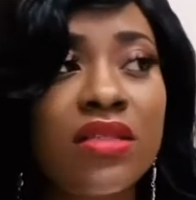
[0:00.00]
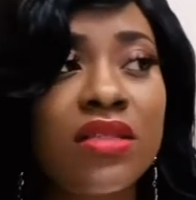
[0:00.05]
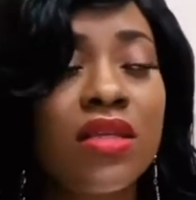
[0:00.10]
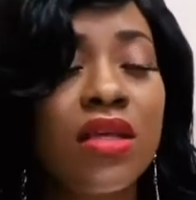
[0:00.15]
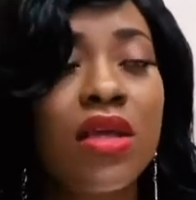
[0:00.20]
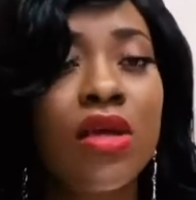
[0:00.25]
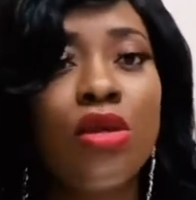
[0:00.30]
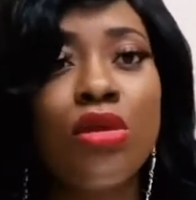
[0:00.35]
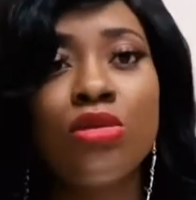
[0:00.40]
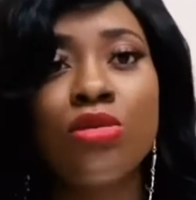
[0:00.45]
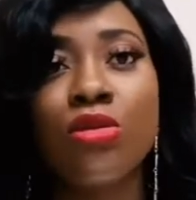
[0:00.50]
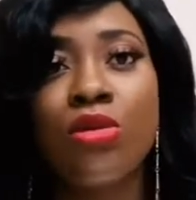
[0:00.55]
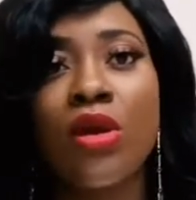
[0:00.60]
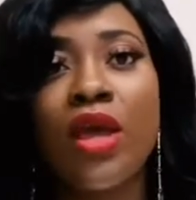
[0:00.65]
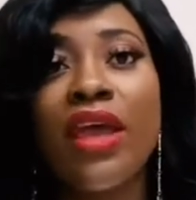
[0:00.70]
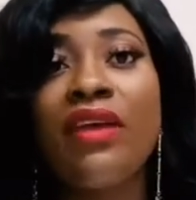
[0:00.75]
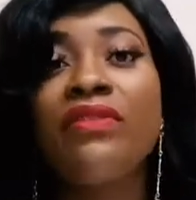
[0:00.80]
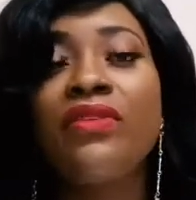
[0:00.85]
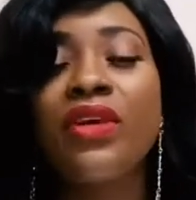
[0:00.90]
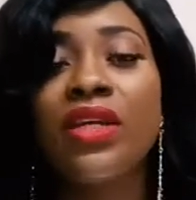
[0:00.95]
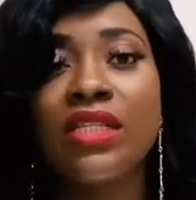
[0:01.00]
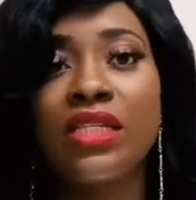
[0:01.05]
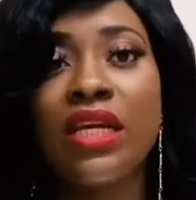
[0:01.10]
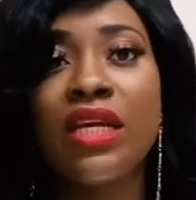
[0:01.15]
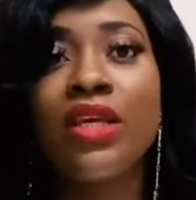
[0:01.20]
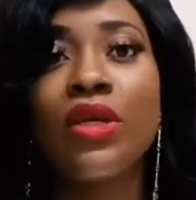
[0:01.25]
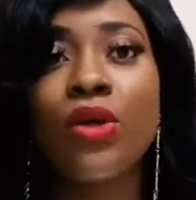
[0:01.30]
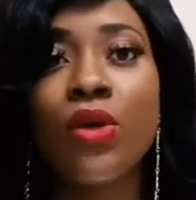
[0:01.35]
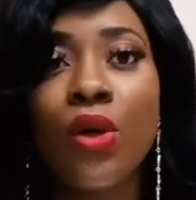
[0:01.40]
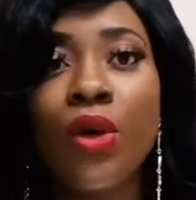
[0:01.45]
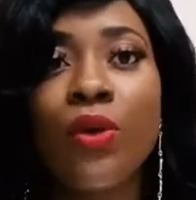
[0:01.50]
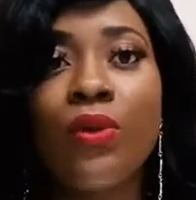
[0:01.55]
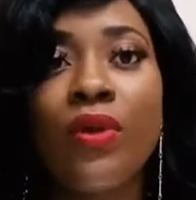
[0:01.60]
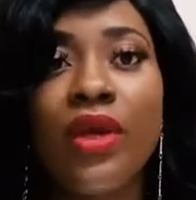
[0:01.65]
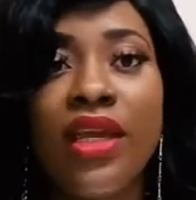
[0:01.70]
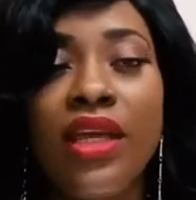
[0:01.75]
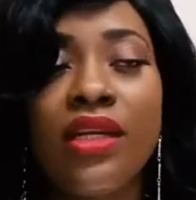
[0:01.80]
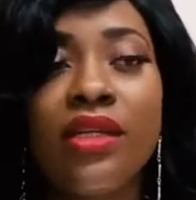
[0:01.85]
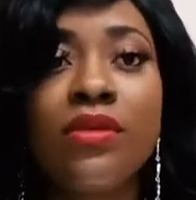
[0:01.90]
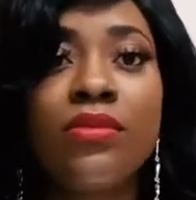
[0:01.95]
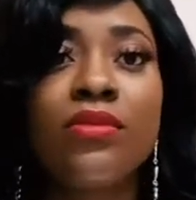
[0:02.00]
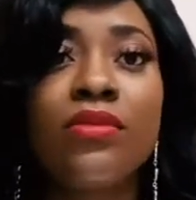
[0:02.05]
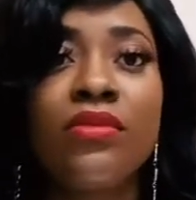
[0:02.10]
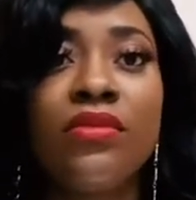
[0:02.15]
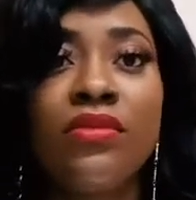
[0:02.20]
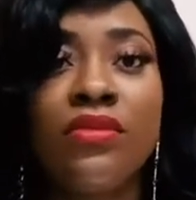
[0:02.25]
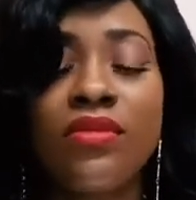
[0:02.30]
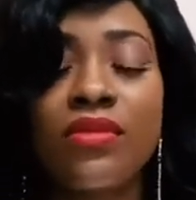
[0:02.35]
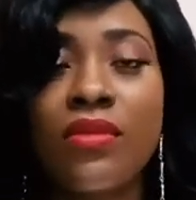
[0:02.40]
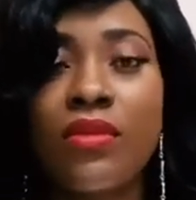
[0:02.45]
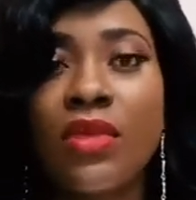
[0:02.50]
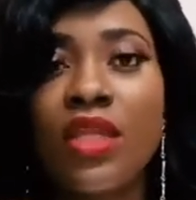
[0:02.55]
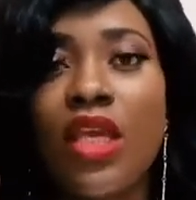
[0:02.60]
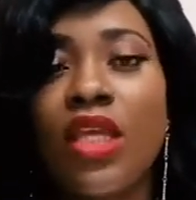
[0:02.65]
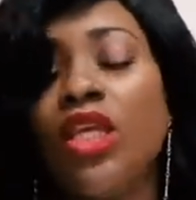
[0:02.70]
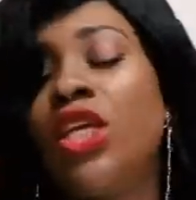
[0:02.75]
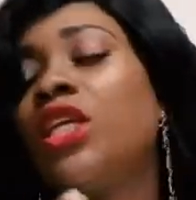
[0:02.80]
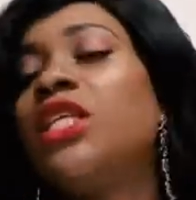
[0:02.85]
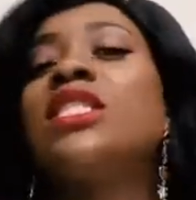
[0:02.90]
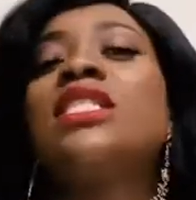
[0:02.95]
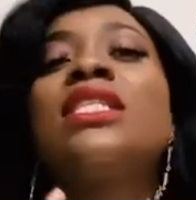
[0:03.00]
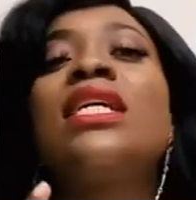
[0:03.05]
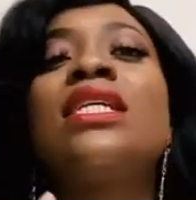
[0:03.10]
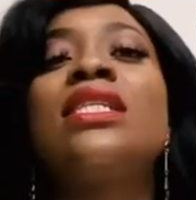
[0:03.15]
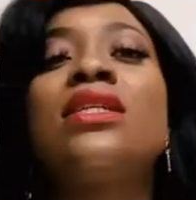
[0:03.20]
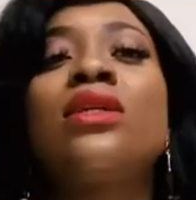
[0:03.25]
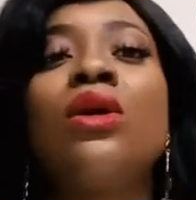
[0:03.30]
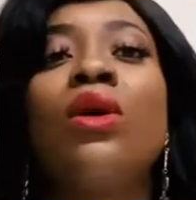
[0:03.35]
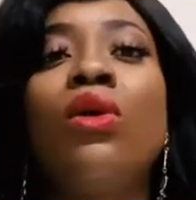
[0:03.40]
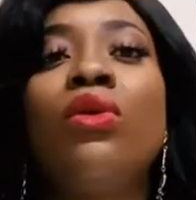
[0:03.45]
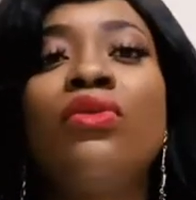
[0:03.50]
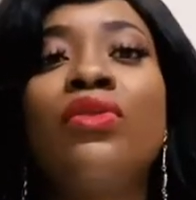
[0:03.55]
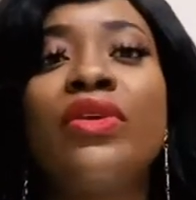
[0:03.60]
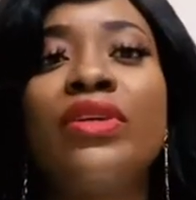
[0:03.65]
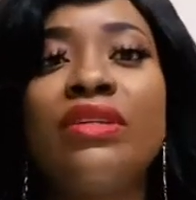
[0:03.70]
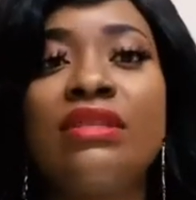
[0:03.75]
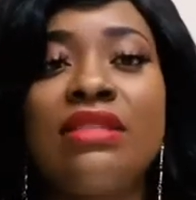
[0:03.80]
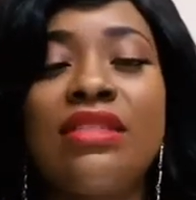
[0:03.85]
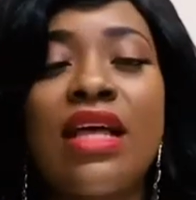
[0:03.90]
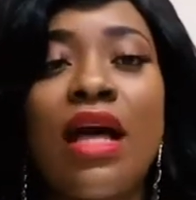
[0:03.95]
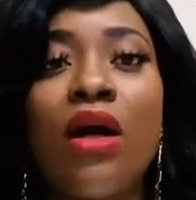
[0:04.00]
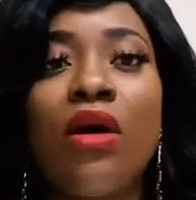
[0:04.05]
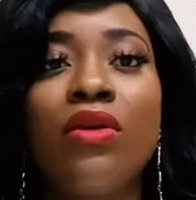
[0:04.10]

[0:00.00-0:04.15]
So every day you go in, you can set a goal for yourself